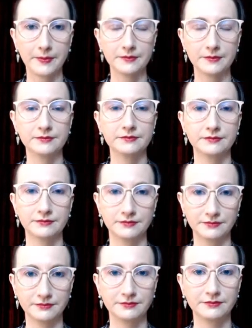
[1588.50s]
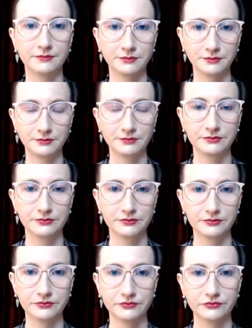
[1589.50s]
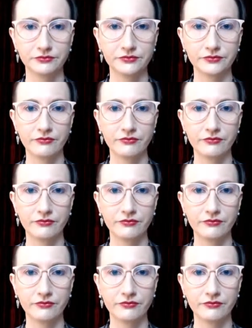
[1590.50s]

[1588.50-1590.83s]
and mm. all chill at the Galactic Safari.